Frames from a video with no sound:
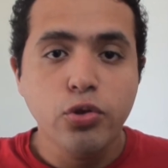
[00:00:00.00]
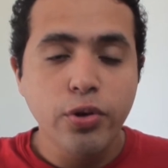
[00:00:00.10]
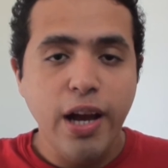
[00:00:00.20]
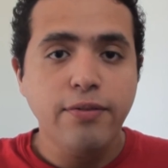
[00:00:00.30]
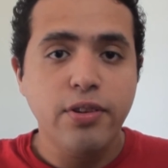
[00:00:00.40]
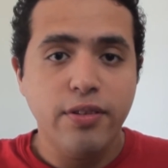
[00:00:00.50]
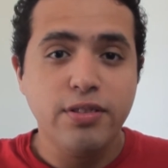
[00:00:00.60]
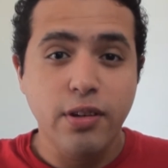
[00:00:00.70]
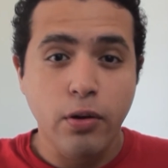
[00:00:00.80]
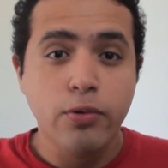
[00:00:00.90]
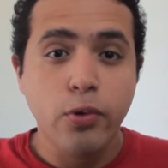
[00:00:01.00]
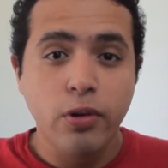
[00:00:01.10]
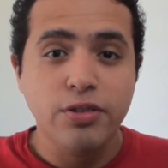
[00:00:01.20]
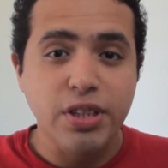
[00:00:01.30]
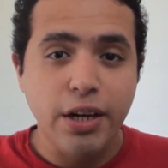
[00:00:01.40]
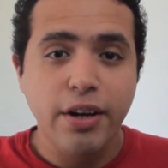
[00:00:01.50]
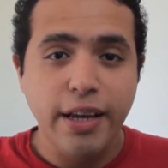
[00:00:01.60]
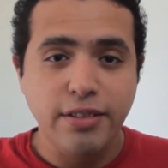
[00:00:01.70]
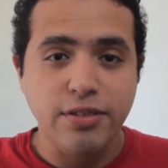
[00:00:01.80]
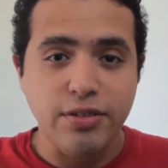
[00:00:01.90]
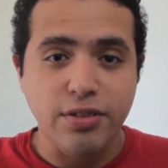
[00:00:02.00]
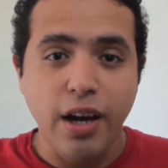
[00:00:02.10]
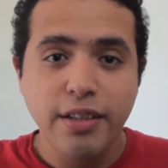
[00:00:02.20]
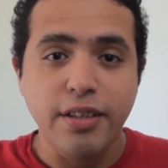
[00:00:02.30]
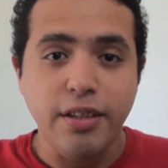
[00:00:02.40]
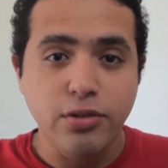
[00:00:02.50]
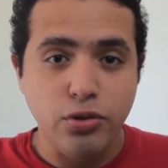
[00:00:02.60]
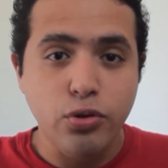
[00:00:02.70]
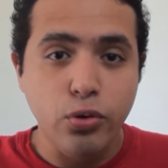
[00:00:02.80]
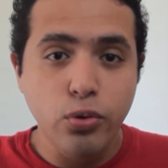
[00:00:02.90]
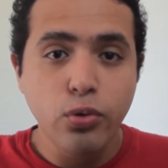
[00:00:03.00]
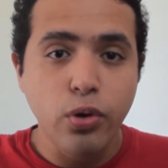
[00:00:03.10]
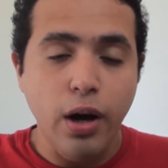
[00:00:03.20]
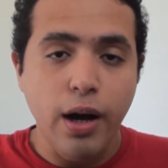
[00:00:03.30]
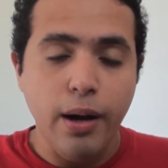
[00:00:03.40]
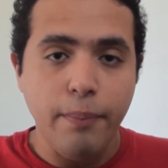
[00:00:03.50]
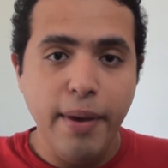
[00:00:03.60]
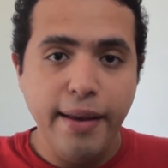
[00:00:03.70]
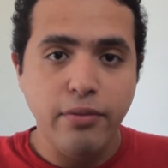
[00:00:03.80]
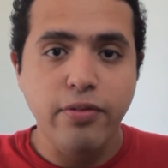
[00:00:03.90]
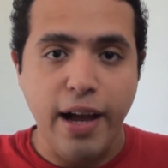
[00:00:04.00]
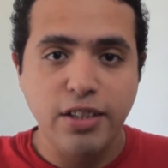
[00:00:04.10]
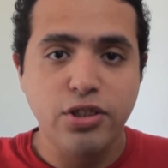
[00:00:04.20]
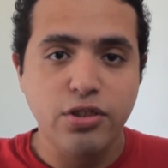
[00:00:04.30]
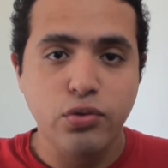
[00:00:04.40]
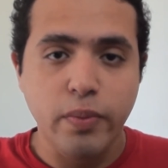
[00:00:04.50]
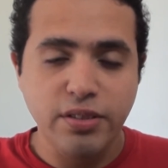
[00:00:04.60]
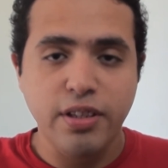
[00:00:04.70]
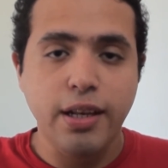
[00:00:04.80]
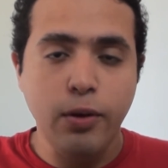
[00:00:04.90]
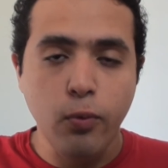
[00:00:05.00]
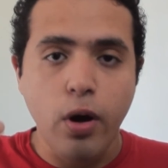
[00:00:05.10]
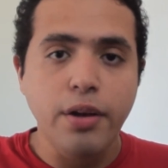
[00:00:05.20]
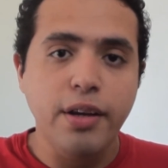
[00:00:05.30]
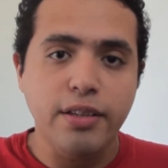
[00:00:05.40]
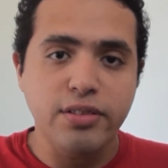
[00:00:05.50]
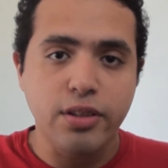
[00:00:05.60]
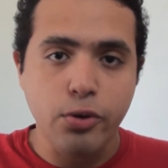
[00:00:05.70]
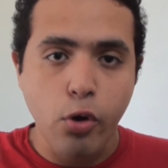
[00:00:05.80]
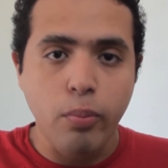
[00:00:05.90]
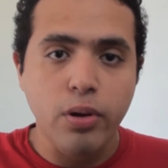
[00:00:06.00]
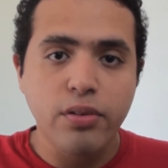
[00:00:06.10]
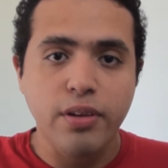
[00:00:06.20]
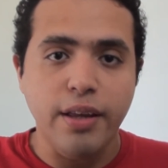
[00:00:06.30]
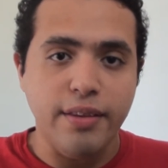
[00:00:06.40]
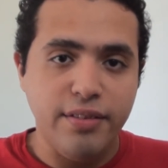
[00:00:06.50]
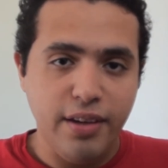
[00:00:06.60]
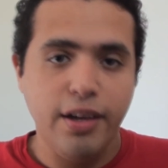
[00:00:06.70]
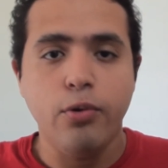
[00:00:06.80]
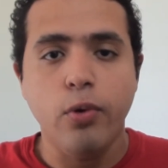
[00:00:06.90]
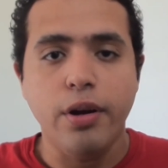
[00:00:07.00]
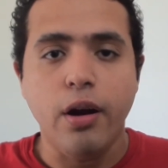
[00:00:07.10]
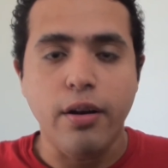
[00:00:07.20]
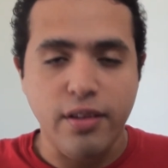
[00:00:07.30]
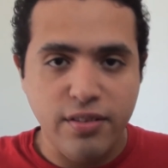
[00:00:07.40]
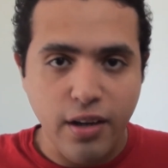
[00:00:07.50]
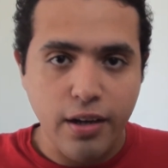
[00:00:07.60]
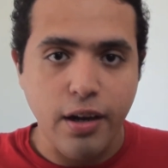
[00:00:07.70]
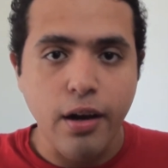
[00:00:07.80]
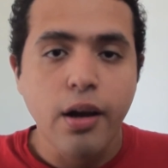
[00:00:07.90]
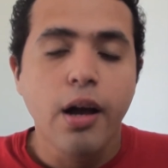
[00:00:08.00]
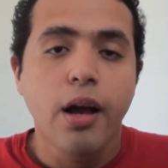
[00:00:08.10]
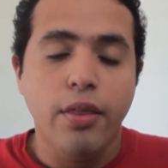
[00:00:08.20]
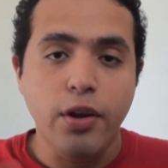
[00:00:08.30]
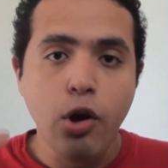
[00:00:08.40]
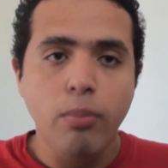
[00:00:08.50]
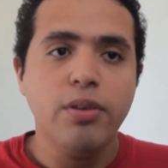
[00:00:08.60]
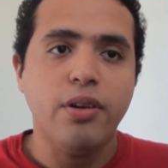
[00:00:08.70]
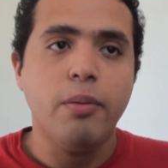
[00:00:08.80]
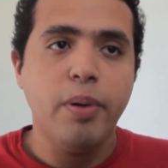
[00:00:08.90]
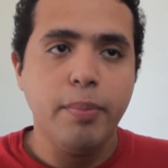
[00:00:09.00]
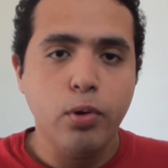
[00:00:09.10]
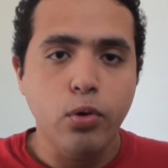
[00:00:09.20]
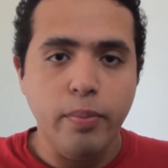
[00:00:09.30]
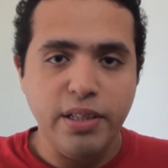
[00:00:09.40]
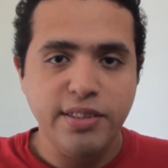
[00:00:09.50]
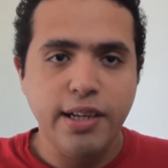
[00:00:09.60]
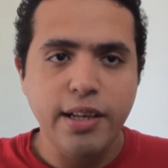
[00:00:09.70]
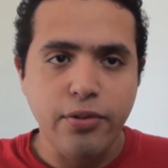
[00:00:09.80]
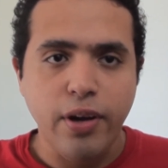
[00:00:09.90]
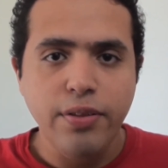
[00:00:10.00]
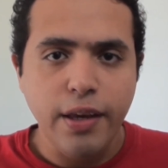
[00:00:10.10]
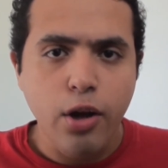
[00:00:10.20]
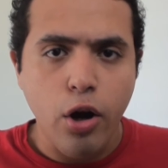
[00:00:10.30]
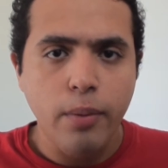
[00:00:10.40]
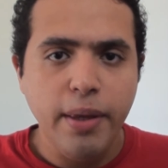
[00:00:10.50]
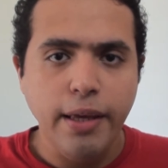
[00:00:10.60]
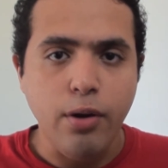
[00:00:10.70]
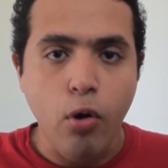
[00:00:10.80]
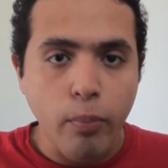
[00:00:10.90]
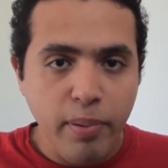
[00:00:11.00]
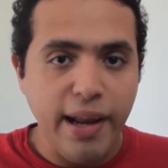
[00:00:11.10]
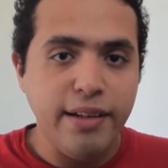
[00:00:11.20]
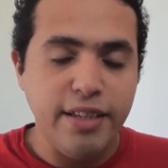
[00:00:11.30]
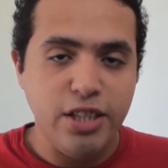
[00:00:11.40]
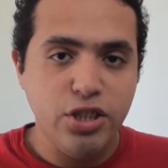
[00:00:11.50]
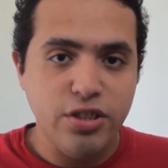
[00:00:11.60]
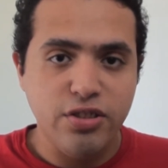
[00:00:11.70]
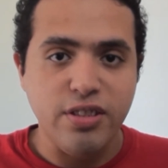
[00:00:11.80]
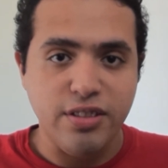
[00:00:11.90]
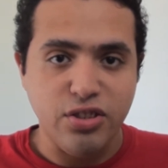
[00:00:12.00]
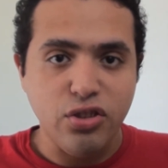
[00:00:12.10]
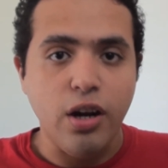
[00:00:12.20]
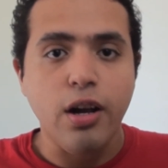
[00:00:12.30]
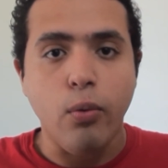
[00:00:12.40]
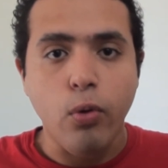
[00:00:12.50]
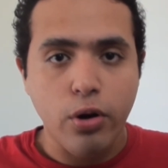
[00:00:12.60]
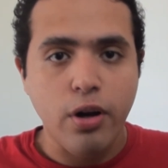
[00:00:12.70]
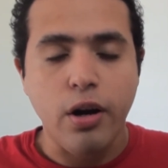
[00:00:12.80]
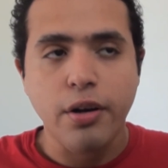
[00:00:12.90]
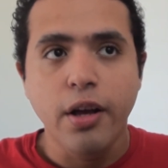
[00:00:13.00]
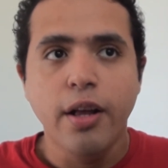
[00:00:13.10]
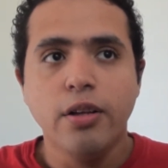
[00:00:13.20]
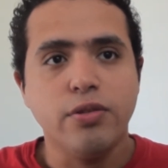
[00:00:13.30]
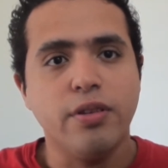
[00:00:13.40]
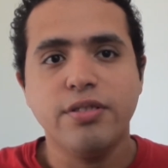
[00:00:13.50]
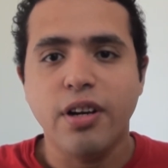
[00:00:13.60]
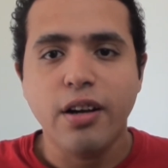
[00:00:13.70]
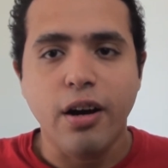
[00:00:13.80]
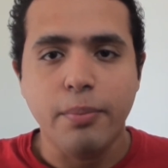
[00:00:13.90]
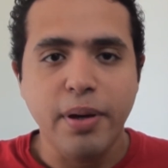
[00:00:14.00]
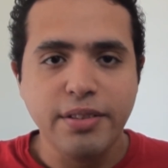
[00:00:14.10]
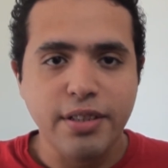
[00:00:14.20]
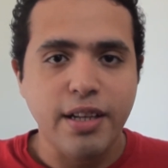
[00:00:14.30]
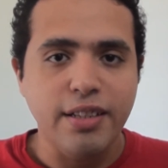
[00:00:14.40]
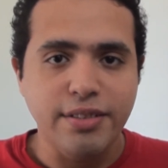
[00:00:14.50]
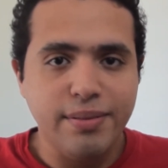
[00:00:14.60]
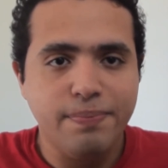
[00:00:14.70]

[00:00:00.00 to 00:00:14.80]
Soon after this, the Lord Ruler segregated society into two main factions. Basically, one is the nobles and the second one are the Saka. The nobles are people who basically run the economy and own plantations that the Saka work on. So the Saka are basically